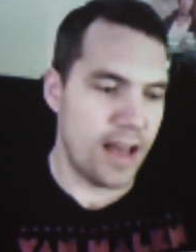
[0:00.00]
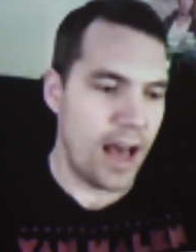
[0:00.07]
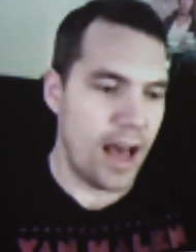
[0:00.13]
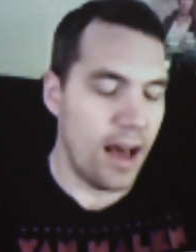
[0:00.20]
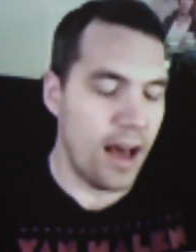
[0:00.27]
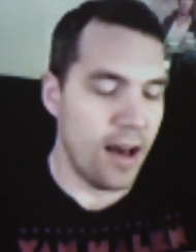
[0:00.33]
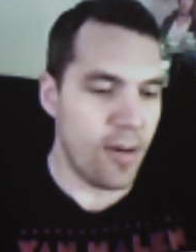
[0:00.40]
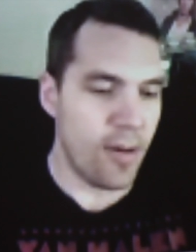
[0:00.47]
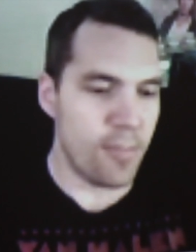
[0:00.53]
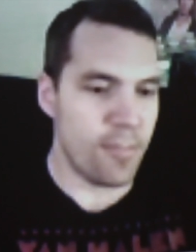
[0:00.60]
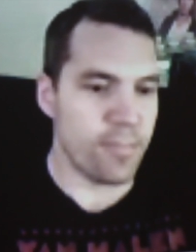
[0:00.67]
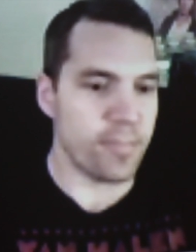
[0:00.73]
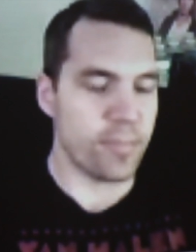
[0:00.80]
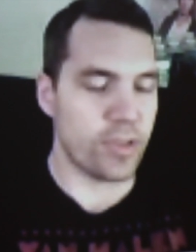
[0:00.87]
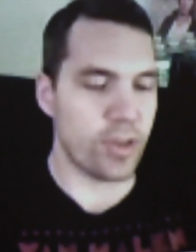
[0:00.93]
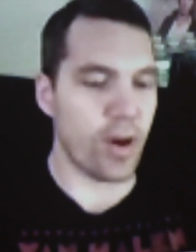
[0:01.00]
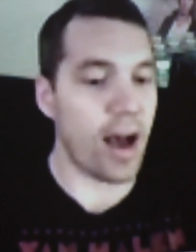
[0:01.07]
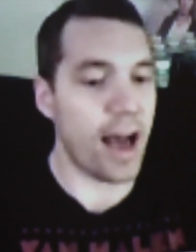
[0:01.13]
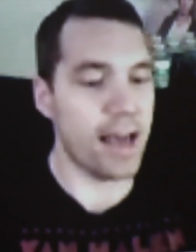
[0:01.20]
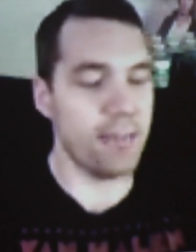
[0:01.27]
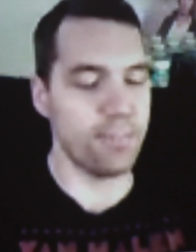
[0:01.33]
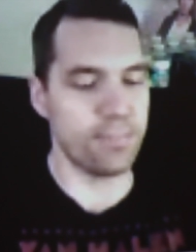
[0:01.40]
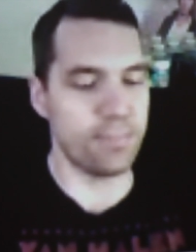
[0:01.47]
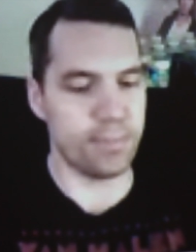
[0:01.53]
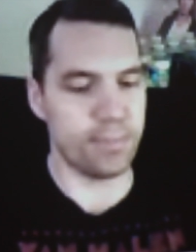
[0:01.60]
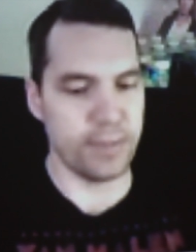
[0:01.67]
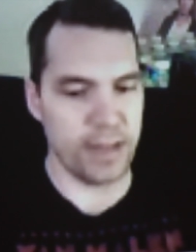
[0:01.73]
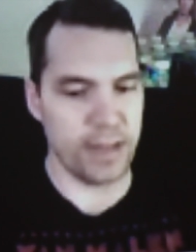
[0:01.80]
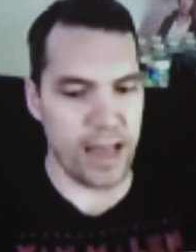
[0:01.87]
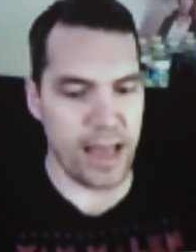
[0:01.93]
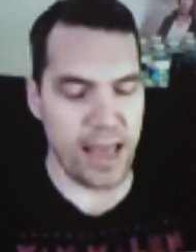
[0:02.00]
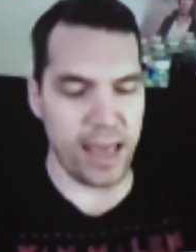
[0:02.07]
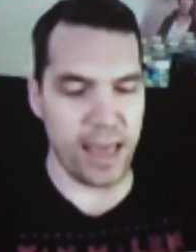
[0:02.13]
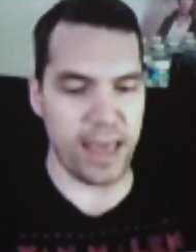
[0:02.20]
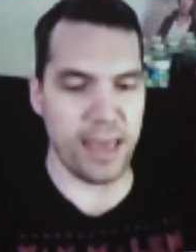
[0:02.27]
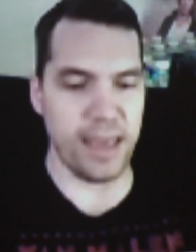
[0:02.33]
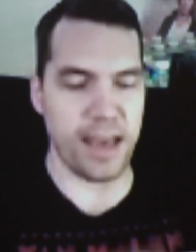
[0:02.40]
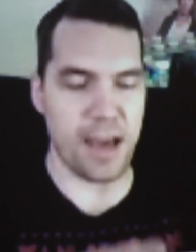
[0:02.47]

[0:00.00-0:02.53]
Um, so I play,